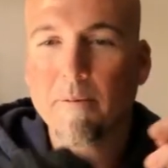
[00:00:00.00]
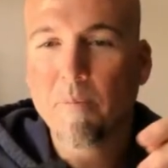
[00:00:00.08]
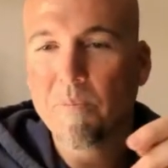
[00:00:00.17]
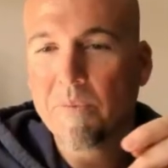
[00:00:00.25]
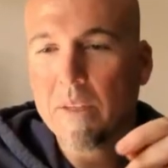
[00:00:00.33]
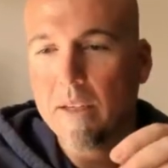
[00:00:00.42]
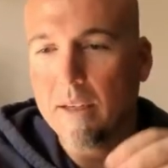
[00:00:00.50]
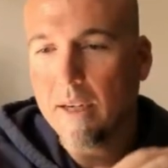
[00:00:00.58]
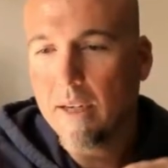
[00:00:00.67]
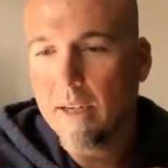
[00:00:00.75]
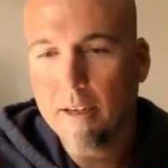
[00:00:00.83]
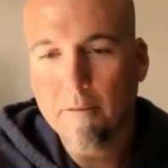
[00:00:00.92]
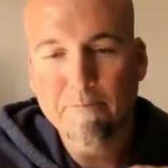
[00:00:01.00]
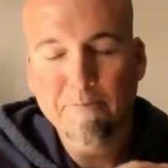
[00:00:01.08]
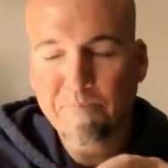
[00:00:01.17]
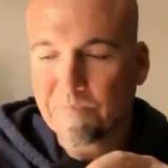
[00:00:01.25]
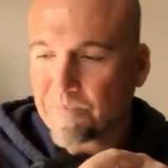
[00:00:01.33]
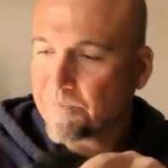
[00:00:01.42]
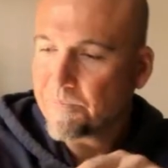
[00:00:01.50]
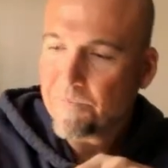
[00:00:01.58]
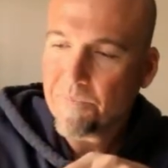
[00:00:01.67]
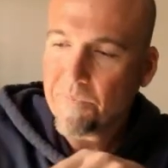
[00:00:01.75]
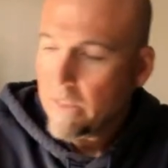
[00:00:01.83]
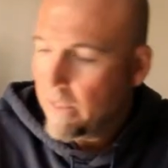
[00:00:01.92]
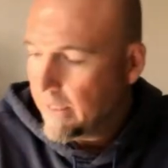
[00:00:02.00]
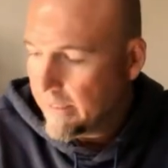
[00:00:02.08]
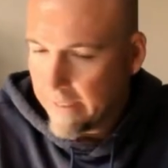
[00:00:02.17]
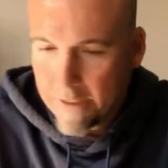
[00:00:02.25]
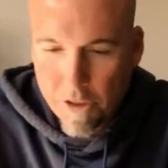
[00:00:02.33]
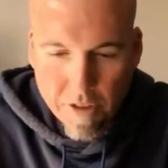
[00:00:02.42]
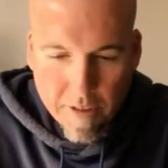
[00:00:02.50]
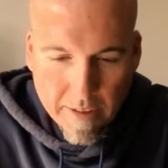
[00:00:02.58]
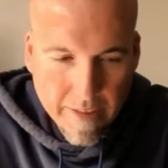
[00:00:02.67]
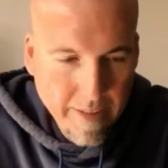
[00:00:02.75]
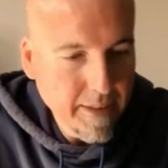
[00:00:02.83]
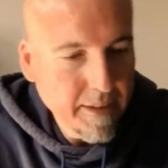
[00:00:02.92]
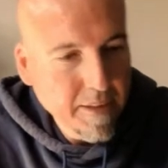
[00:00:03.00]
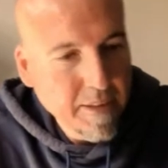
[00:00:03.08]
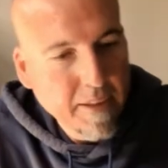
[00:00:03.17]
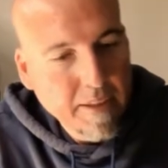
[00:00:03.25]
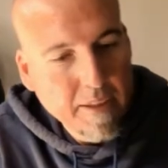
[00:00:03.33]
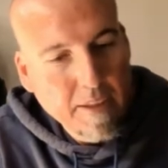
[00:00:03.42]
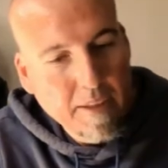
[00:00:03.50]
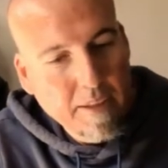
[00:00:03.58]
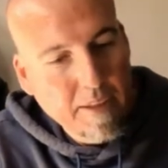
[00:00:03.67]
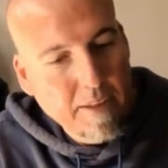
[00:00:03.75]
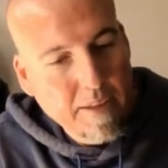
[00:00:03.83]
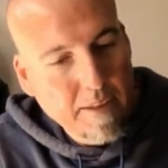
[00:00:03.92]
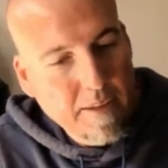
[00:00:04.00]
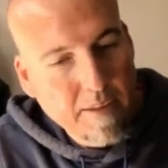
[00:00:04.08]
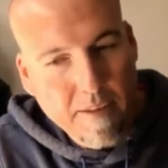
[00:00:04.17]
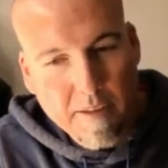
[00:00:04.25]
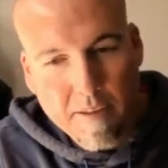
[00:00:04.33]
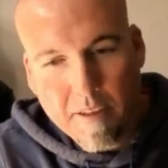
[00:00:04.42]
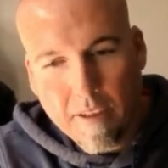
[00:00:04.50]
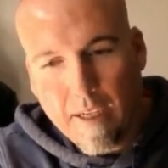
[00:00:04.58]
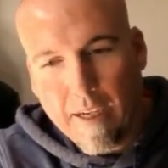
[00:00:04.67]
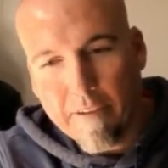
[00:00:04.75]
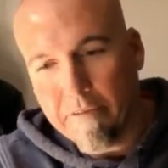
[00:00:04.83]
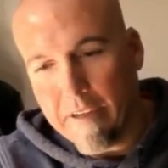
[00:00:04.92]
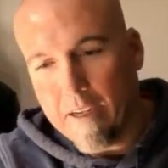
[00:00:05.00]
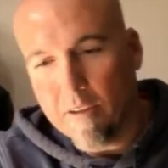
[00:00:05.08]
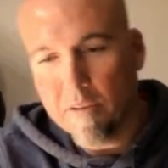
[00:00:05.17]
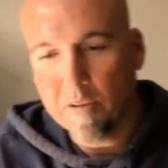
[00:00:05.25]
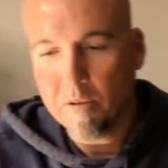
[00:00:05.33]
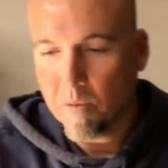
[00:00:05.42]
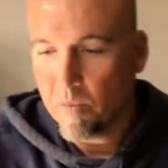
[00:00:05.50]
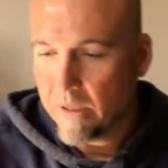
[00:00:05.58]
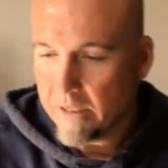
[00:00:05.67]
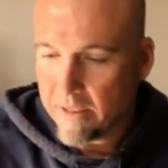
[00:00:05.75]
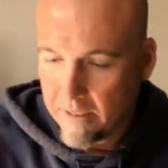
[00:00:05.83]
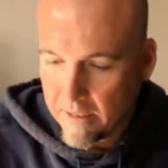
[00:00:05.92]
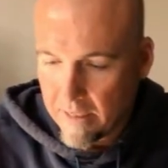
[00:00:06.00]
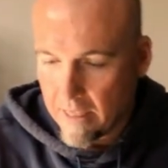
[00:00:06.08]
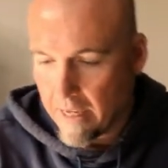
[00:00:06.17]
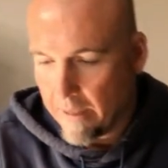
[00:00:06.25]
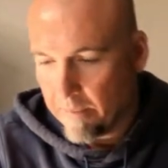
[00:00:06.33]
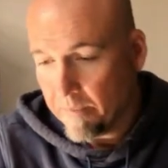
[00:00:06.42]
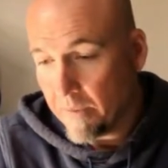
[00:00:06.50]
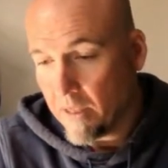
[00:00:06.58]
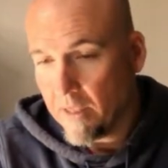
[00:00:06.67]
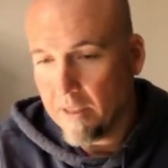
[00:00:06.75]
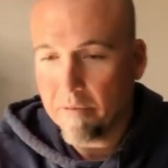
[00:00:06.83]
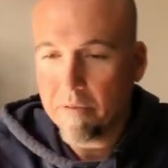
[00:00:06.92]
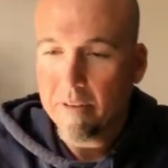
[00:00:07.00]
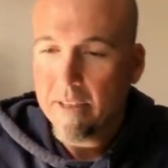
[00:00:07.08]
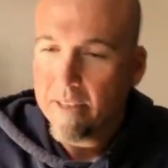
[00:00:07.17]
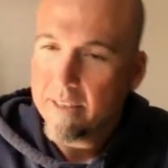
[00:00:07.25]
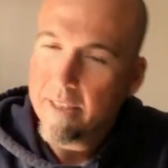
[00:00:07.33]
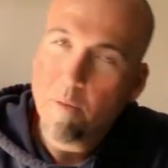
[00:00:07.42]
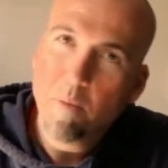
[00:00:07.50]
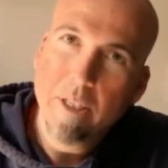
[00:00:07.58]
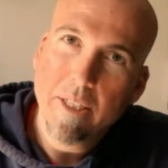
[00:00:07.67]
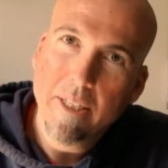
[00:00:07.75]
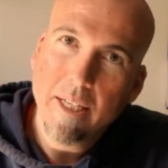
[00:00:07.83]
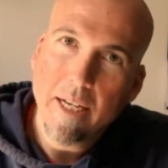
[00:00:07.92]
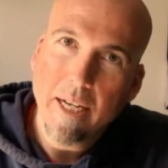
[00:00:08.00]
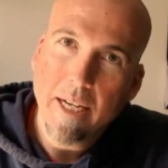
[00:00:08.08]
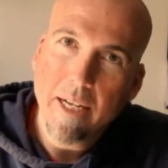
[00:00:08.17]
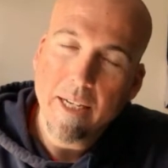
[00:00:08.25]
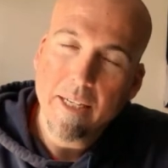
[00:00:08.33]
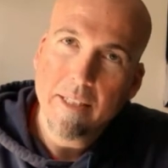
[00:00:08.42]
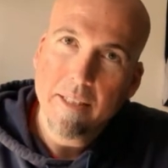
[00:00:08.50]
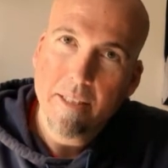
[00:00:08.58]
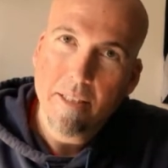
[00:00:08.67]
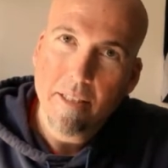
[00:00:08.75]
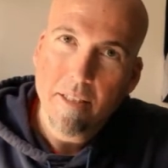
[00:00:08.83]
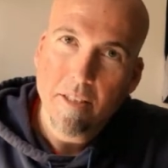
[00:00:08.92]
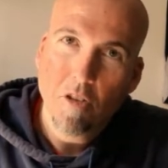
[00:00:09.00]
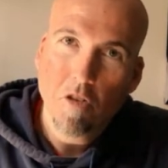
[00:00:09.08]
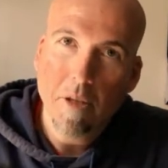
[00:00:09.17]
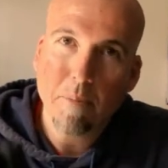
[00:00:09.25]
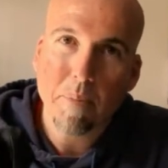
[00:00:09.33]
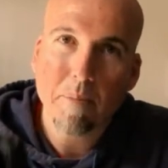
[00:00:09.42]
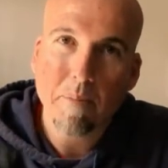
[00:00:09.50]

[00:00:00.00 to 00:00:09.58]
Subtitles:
I found with the Klim glove that when I grip my handlebar, I get bunching of the palm